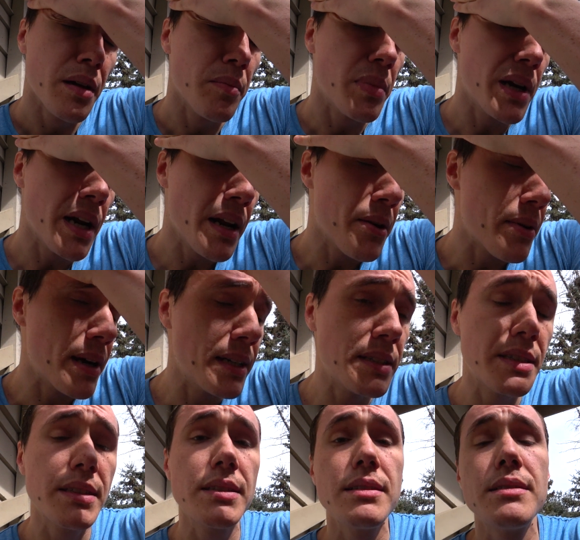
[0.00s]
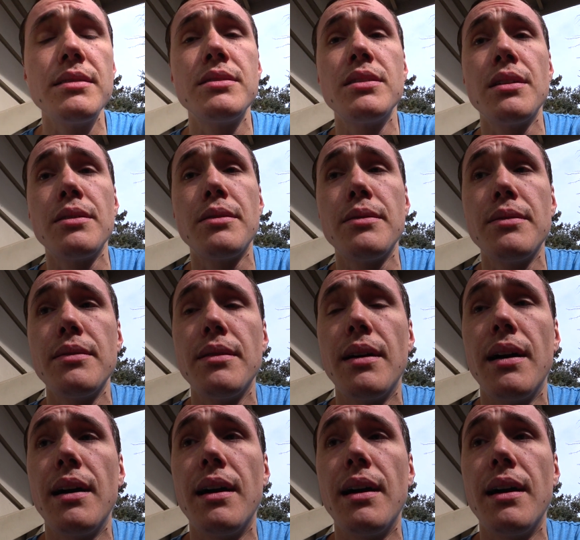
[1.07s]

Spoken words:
But anyways, so